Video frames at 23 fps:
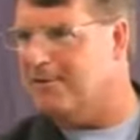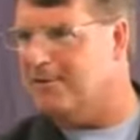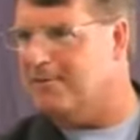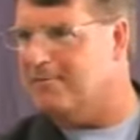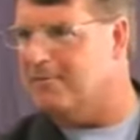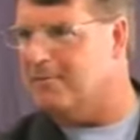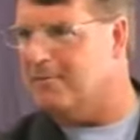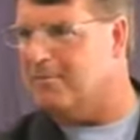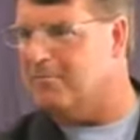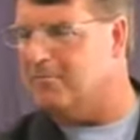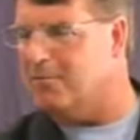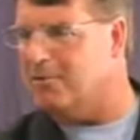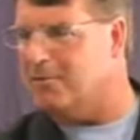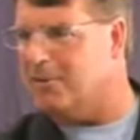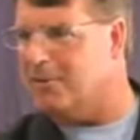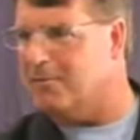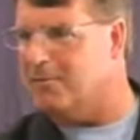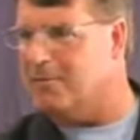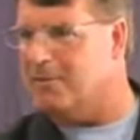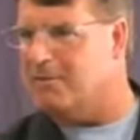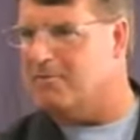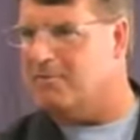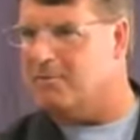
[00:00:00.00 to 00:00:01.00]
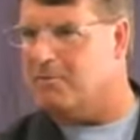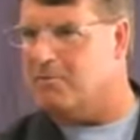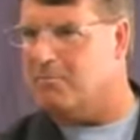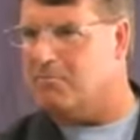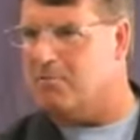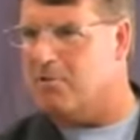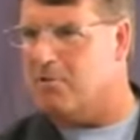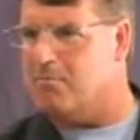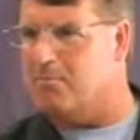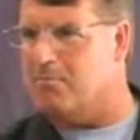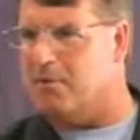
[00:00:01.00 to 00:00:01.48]
and putting them in
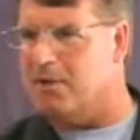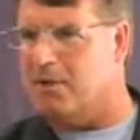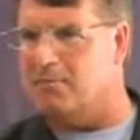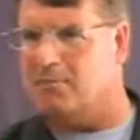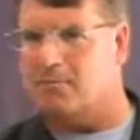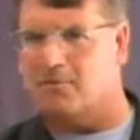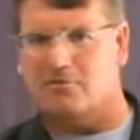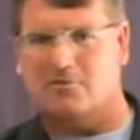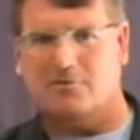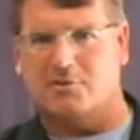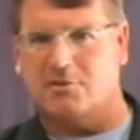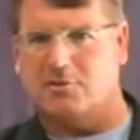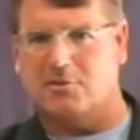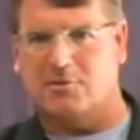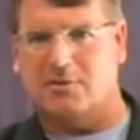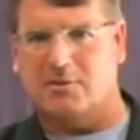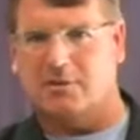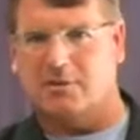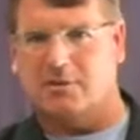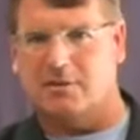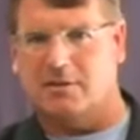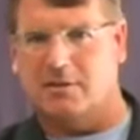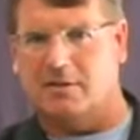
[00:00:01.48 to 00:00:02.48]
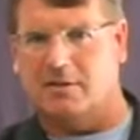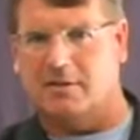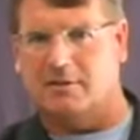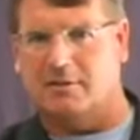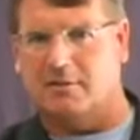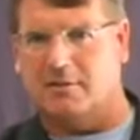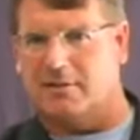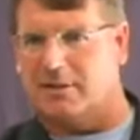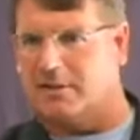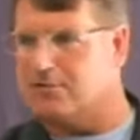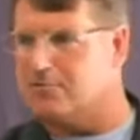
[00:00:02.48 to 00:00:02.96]
with propane because you don't need
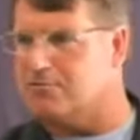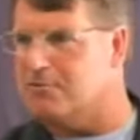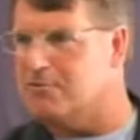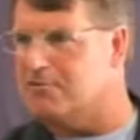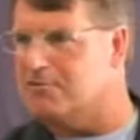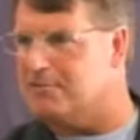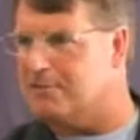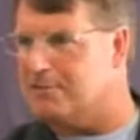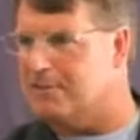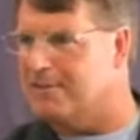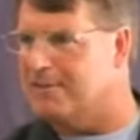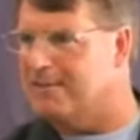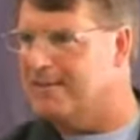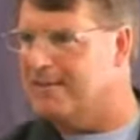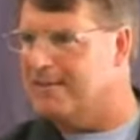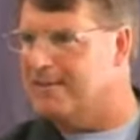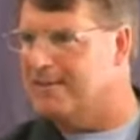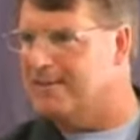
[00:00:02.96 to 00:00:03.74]
electricity